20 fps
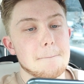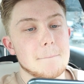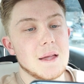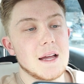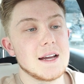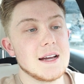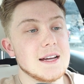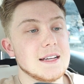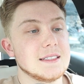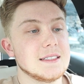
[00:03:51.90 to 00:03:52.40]

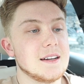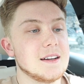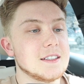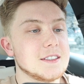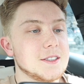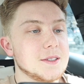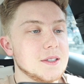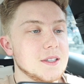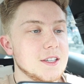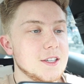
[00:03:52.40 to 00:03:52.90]
I gotta
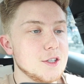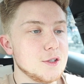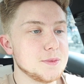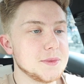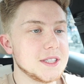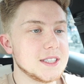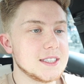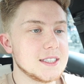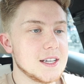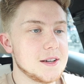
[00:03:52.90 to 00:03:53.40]
talk to a
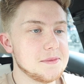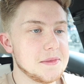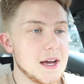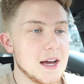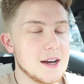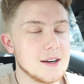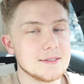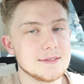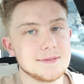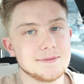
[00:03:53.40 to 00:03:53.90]
human
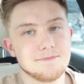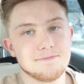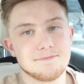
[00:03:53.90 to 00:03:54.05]
somehow.